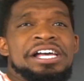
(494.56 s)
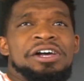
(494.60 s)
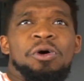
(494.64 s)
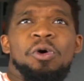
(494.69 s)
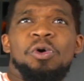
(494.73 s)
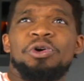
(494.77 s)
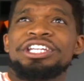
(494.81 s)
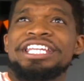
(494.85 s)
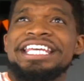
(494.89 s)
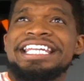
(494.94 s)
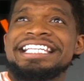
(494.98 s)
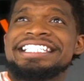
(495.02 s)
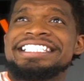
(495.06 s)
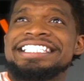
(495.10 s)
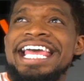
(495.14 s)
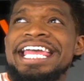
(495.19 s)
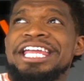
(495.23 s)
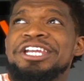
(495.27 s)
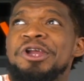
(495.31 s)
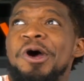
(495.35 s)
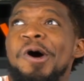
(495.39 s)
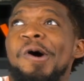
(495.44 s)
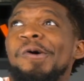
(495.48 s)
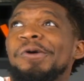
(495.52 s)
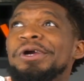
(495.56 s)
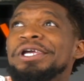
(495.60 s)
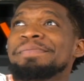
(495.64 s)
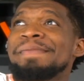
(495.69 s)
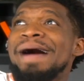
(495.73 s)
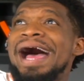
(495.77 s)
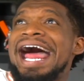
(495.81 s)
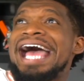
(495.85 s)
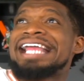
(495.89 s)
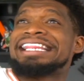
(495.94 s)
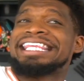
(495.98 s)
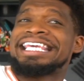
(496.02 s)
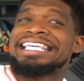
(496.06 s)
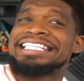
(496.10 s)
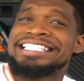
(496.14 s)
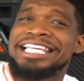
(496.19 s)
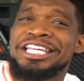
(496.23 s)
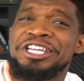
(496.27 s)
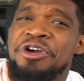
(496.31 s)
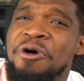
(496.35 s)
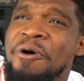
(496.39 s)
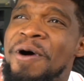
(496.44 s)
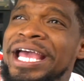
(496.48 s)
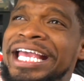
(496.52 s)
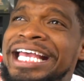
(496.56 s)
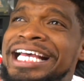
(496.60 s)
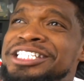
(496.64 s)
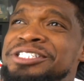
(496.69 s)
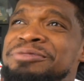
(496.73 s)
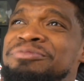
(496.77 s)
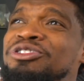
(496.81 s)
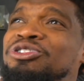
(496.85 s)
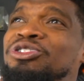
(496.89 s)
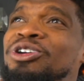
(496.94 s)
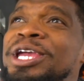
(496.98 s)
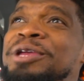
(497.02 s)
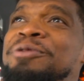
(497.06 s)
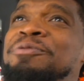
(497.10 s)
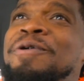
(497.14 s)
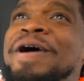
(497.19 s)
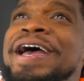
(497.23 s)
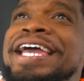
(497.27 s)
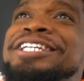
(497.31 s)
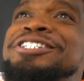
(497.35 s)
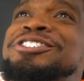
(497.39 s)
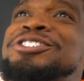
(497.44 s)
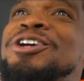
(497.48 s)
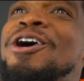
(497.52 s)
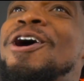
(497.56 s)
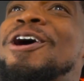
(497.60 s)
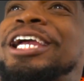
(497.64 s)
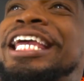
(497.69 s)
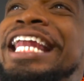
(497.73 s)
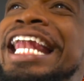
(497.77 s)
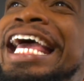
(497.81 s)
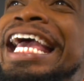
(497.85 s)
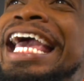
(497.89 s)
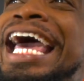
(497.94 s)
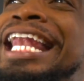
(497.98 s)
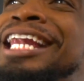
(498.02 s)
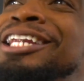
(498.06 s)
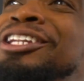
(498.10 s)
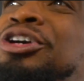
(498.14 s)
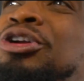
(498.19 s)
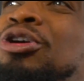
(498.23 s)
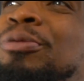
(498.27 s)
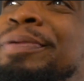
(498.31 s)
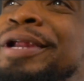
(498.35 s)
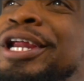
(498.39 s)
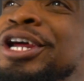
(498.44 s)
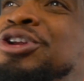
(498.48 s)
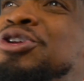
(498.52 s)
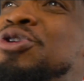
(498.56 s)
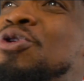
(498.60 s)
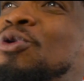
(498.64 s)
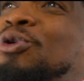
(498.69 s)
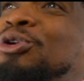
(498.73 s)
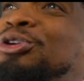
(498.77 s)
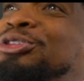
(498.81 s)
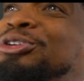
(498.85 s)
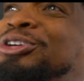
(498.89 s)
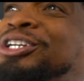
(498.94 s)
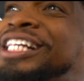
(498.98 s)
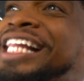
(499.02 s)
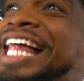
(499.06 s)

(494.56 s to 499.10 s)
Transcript: Or did he say no? I think he said, yo, I got some great white shark and I got a little bit of northern